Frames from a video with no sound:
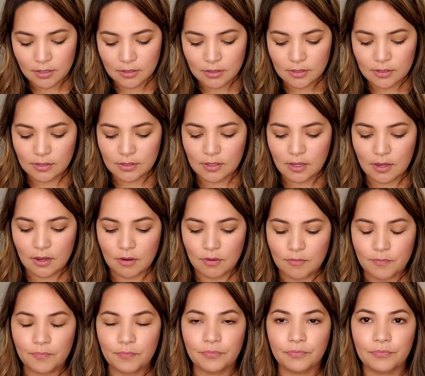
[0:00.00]
So
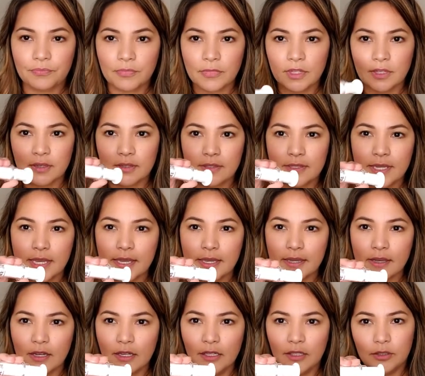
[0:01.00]
take
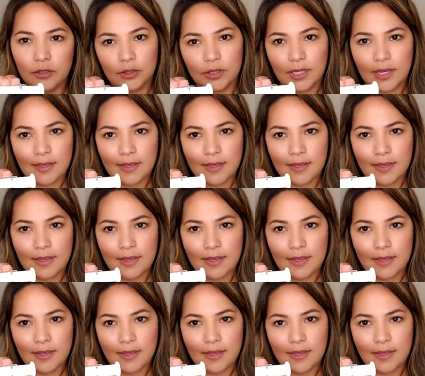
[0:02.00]
a look